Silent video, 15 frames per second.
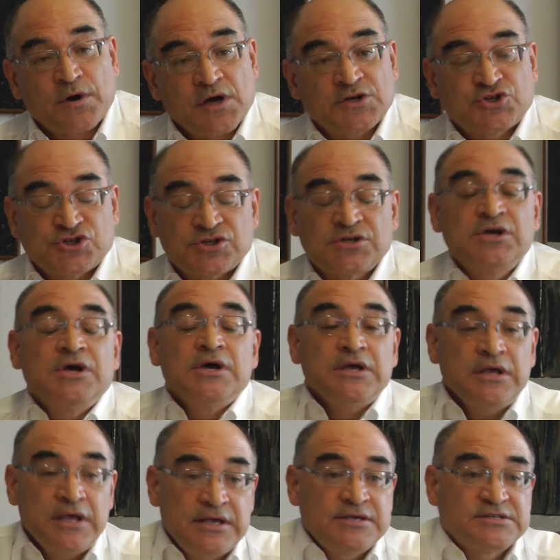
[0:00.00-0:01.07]
Corporation
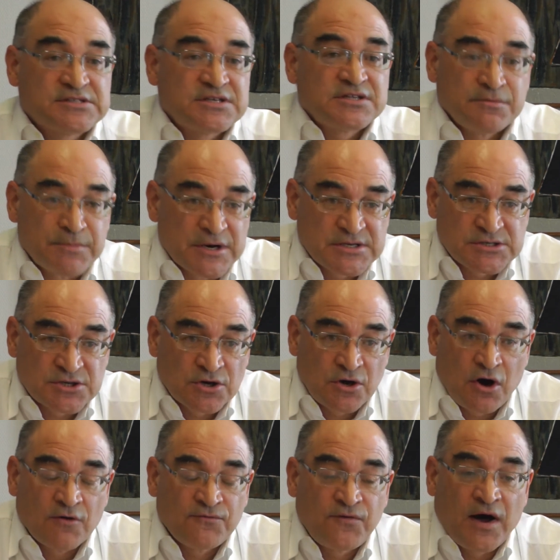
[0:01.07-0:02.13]
is the Minister
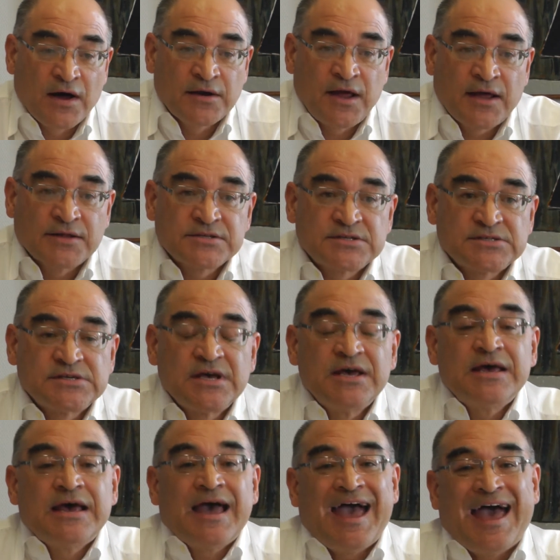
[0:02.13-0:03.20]
of Finance.
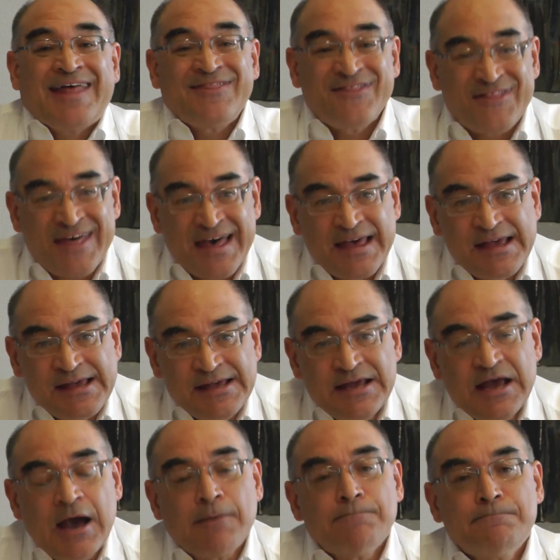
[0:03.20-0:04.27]
And
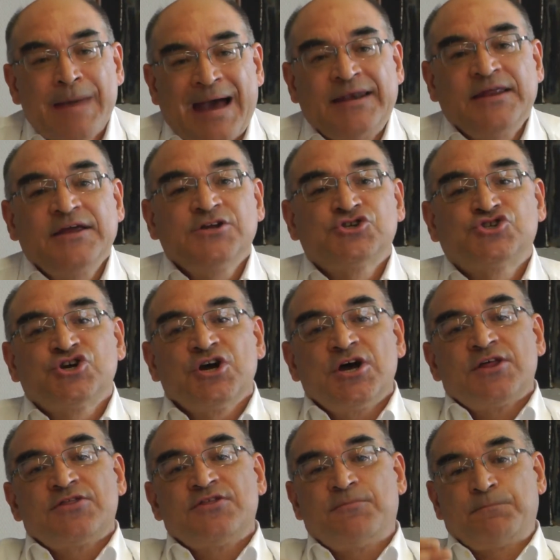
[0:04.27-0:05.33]
they manage
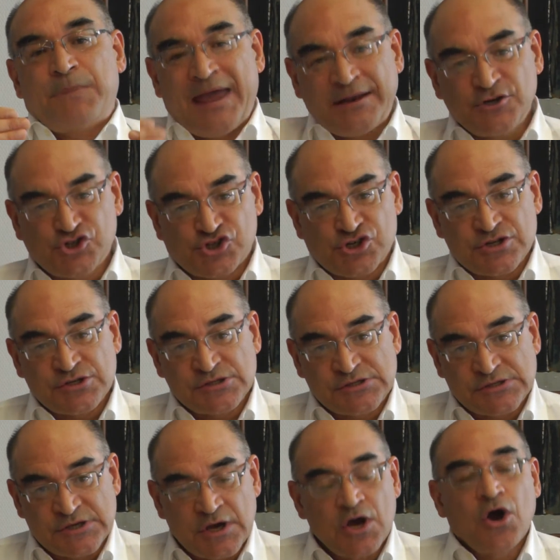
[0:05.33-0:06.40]
the
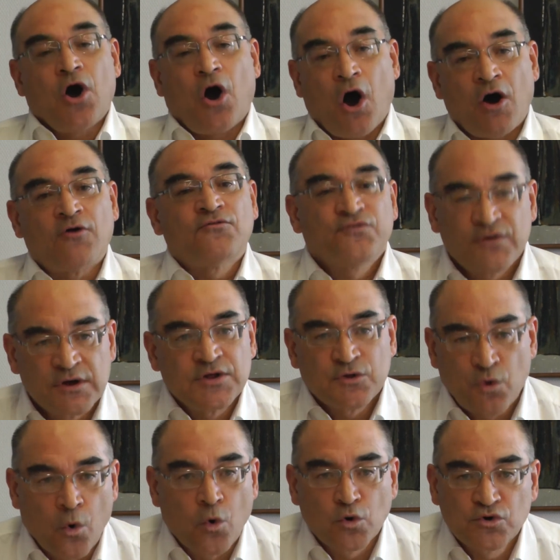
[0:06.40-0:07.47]
pensions of
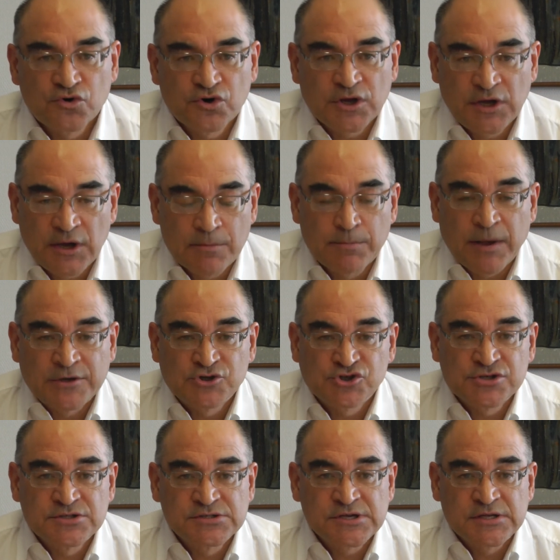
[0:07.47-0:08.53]
ordinary
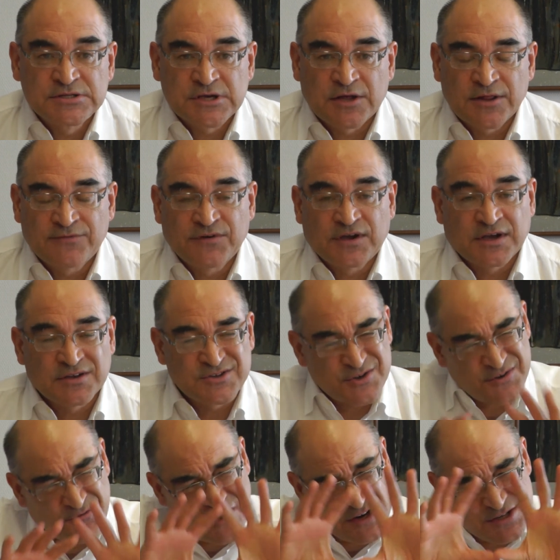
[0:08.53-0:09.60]
pensions in South Africa.
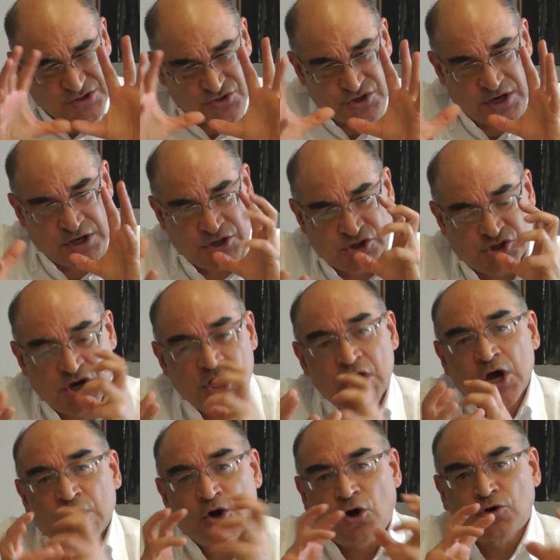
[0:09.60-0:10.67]
So it's a very strange
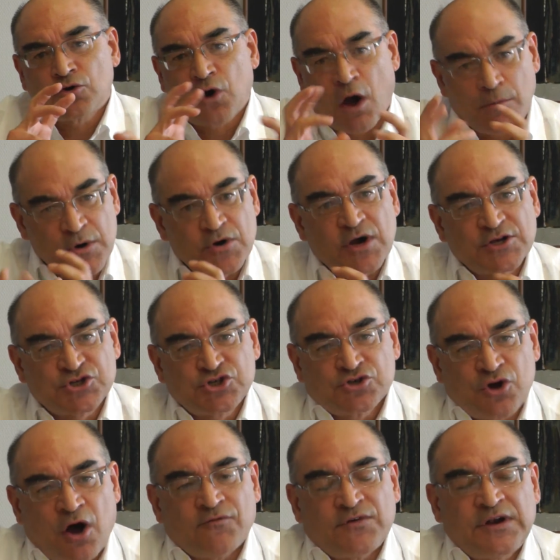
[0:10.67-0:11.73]

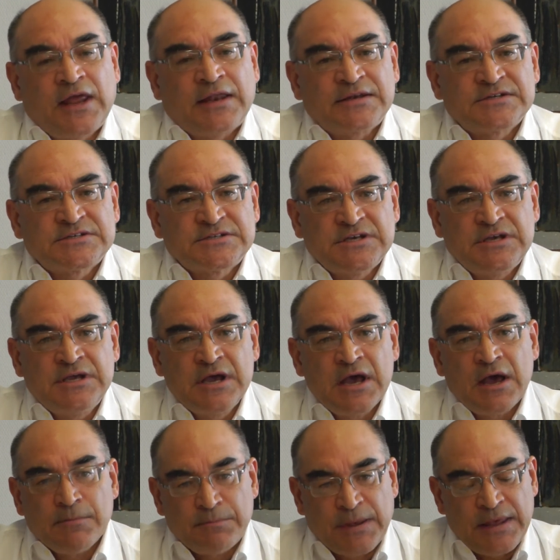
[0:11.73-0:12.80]
conglomeration of an
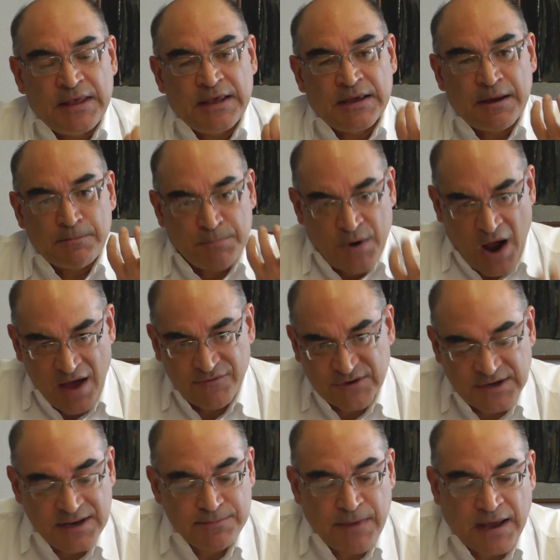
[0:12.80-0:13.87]
entity being
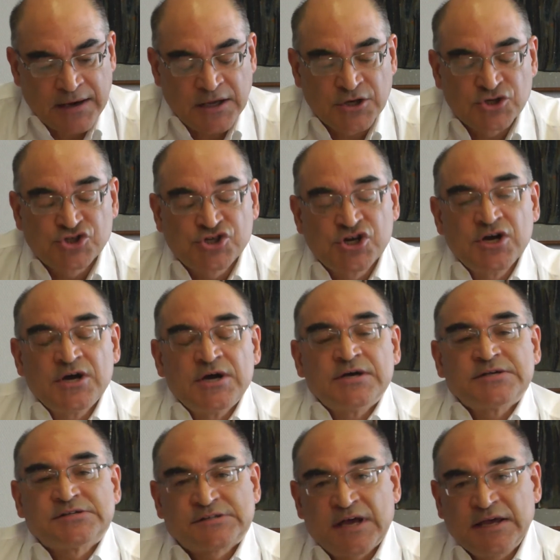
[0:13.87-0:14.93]
privately managed,
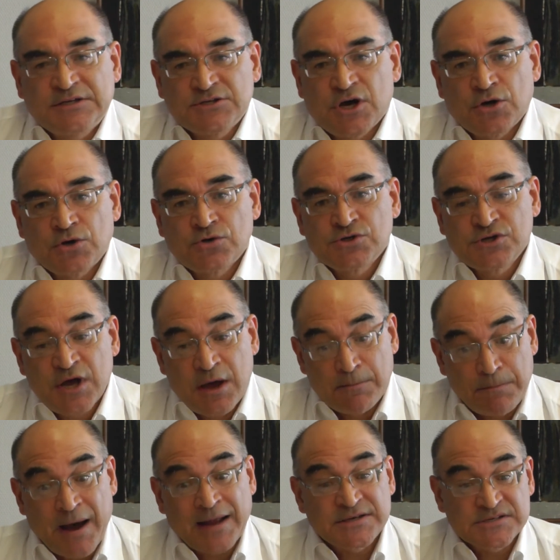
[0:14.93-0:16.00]
state-owned,
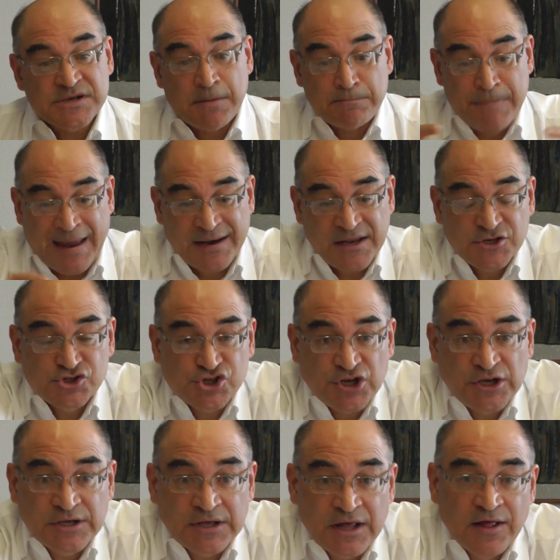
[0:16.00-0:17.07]
but
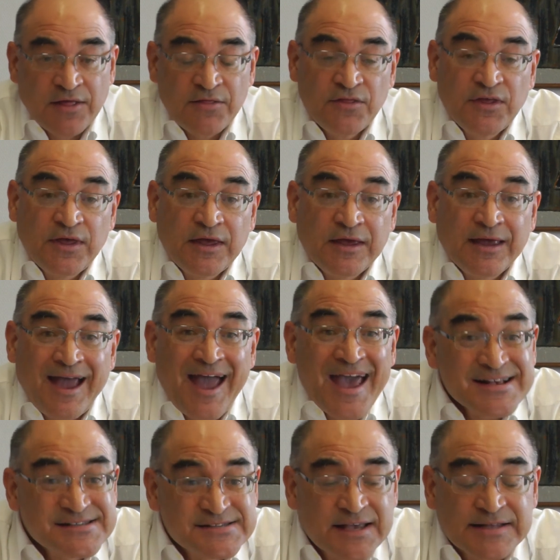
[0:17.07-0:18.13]
managing the
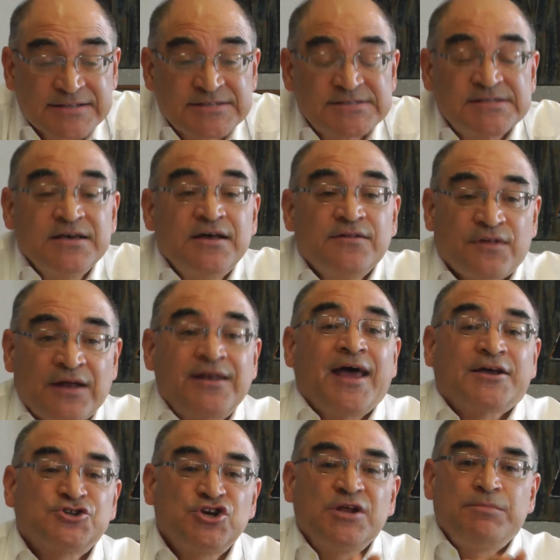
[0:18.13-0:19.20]
assets that
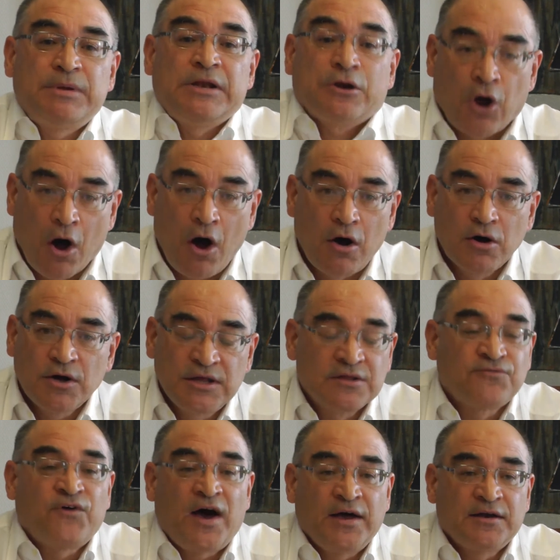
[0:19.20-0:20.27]
actually belong
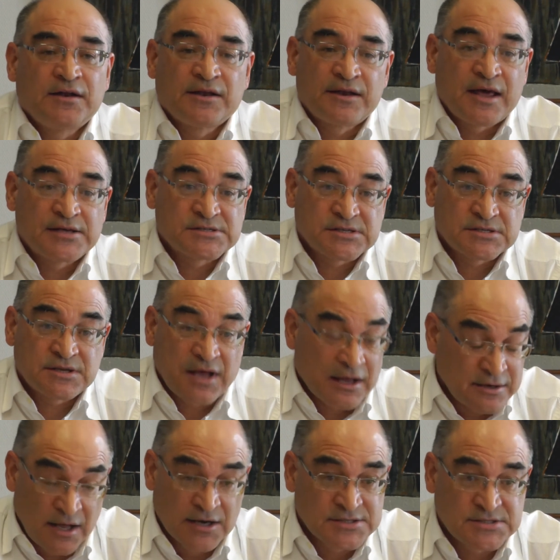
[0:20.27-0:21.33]
in the final
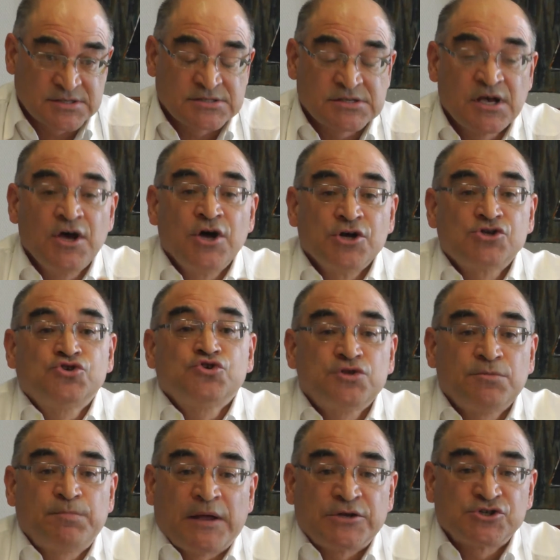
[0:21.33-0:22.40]
analysis
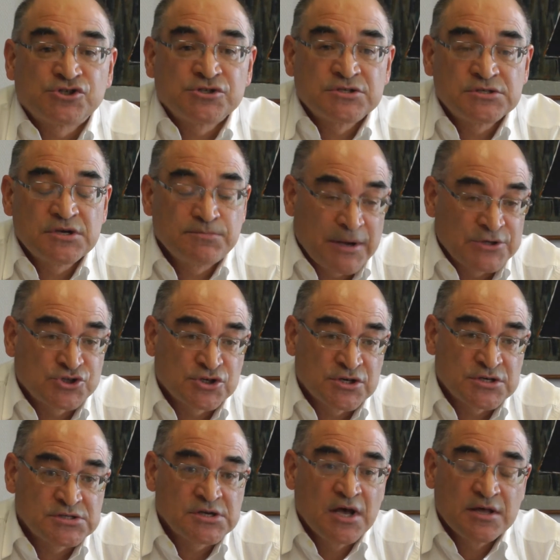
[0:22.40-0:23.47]
to the
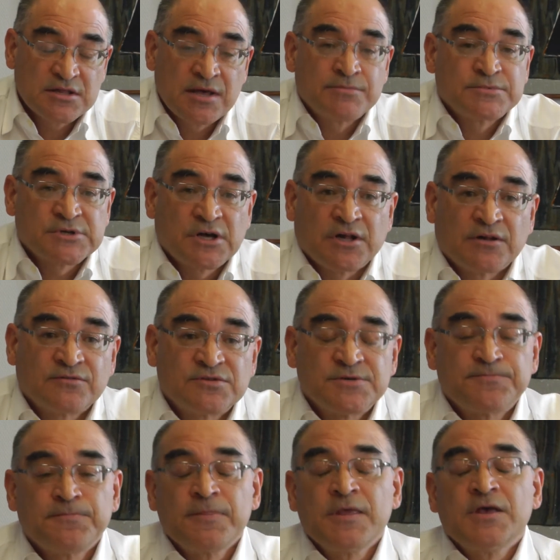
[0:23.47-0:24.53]
pensioners
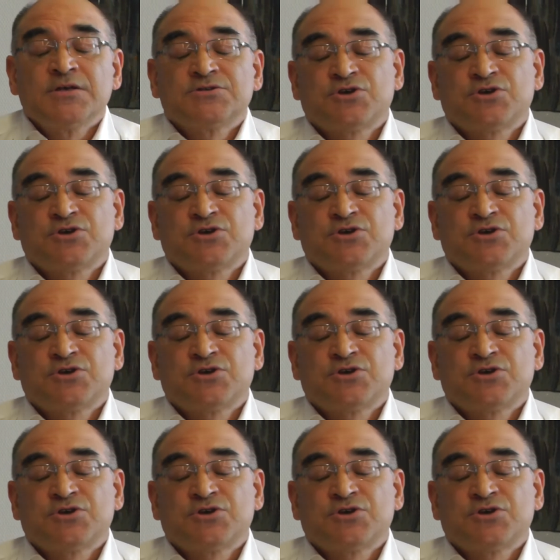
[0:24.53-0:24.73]
themselves.